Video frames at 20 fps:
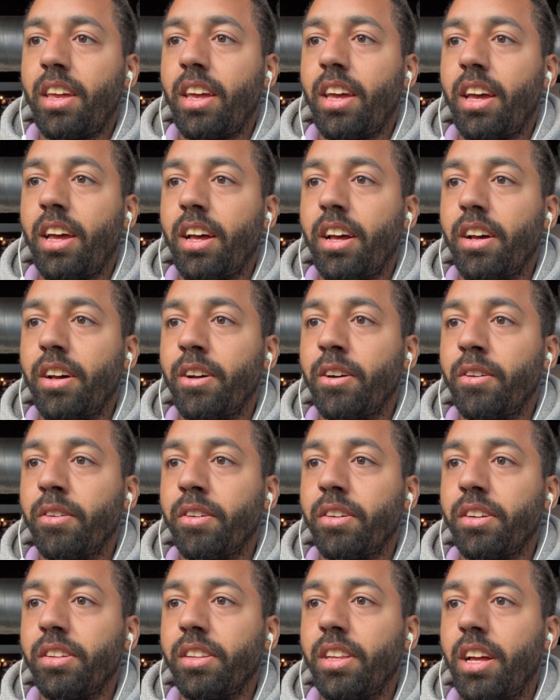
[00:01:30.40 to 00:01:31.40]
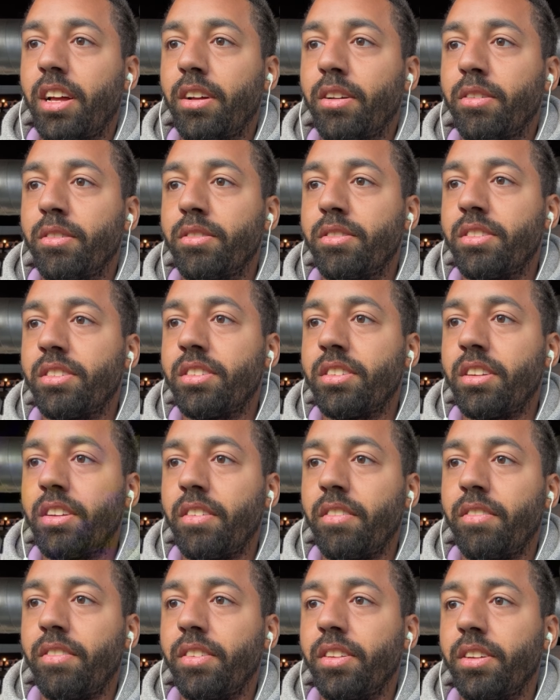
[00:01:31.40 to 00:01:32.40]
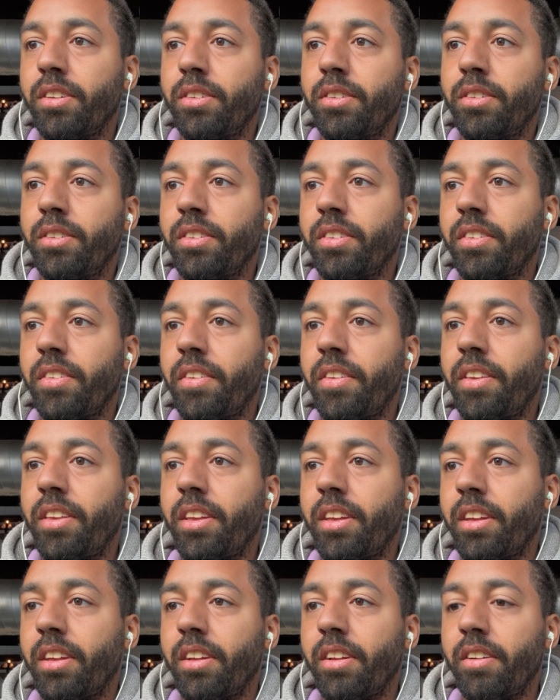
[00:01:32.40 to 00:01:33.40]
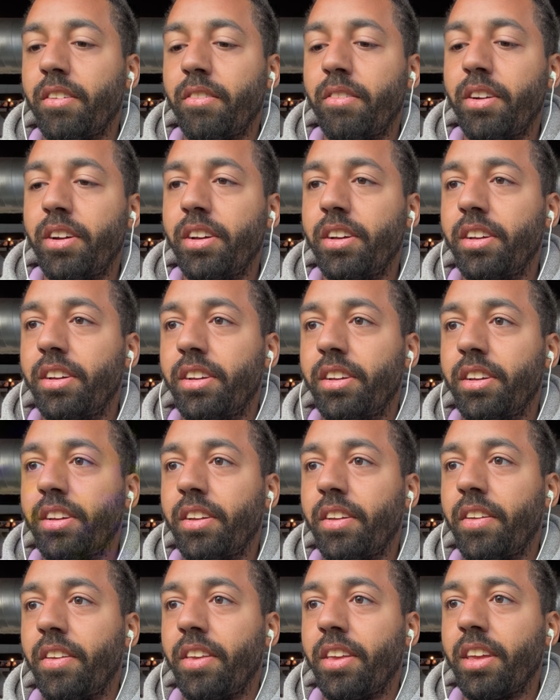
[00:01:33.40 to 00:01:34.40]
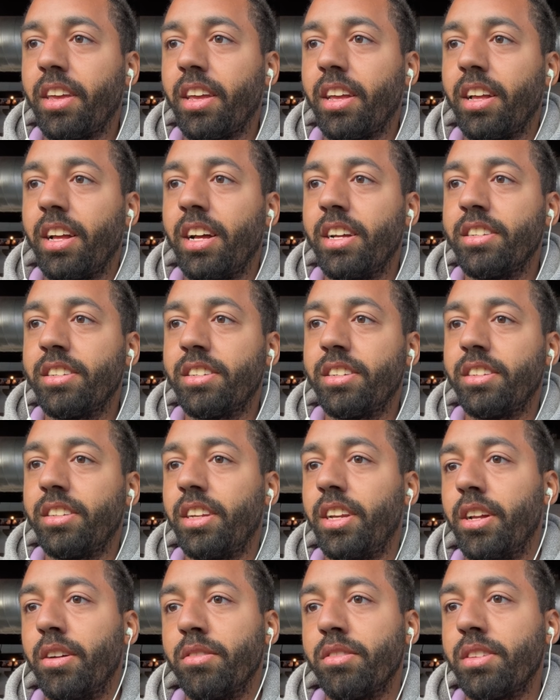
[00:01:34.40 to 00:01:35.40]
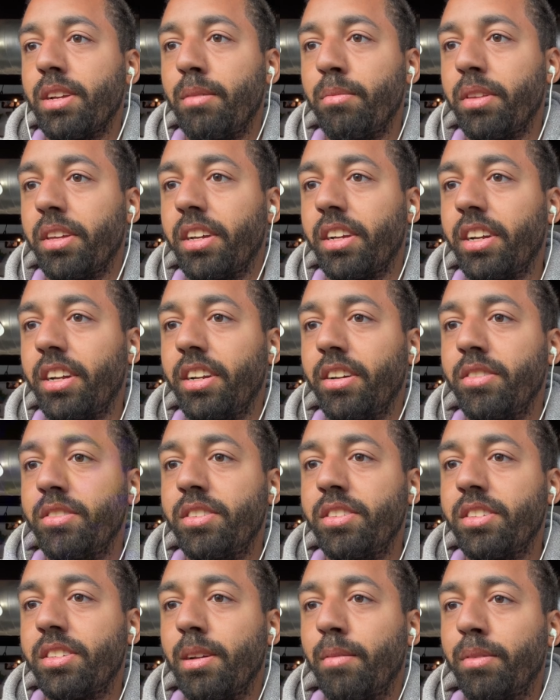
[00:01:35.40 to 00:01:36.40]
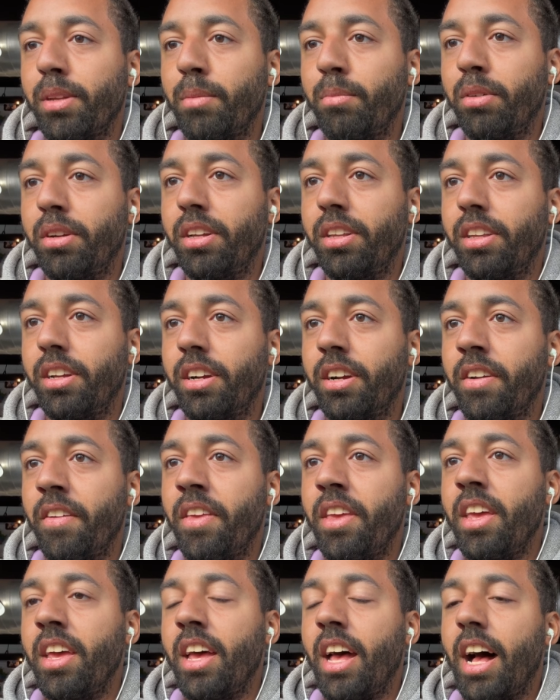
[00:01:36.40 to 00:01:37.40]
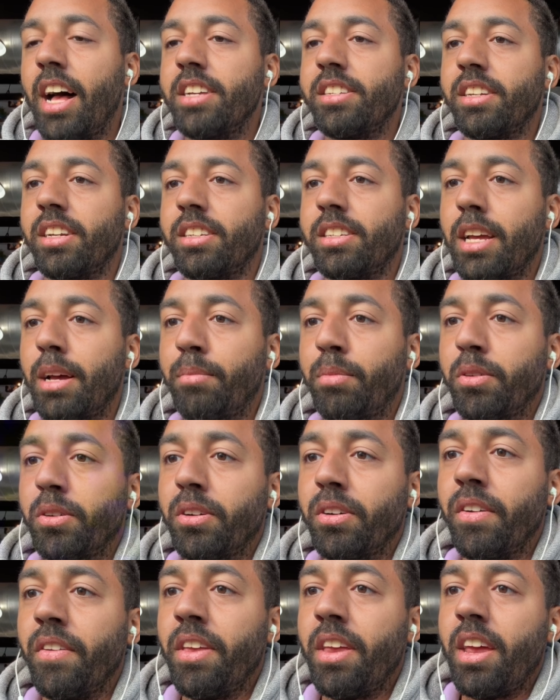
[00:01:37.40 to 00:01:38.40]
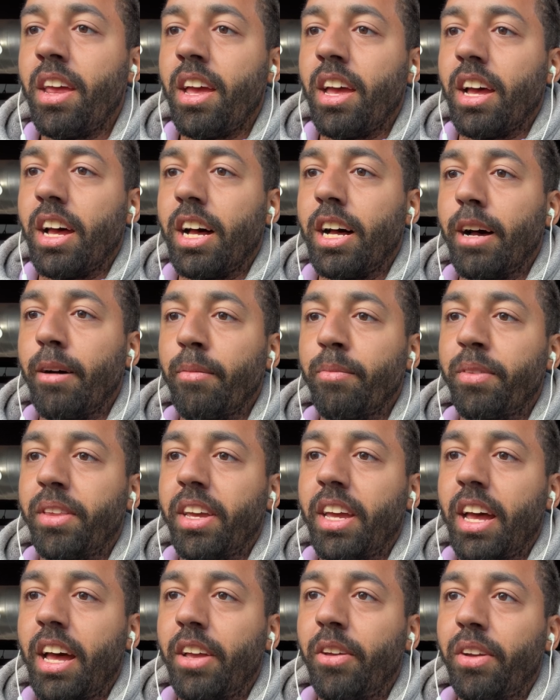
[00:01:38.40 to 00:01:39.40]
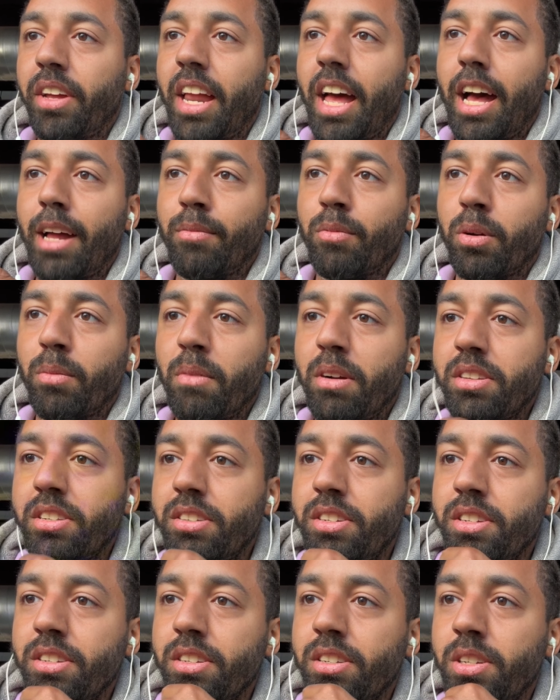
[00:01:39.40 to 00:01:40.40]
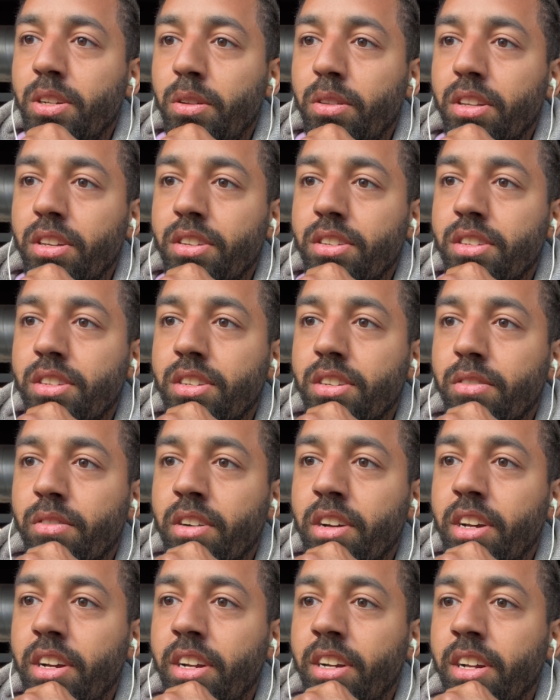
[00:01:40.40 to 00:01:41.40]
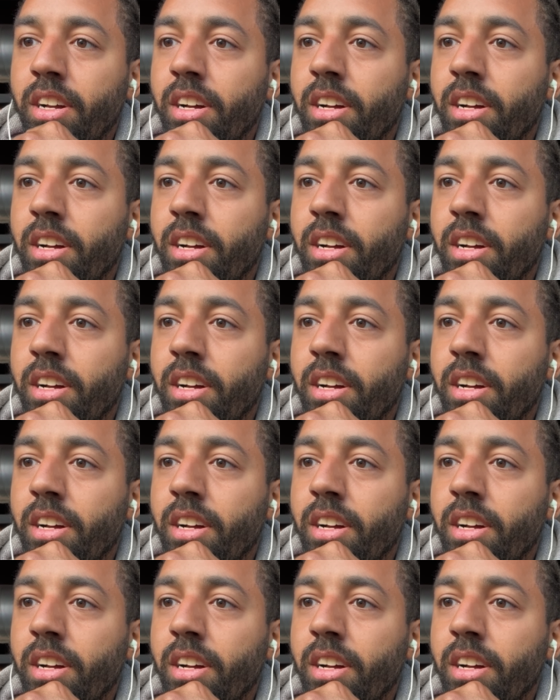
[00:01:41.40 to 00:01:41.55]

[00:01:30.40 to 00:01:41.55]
how clouds float, right? As something, just something to put in there as example. You can add more messages to this, right?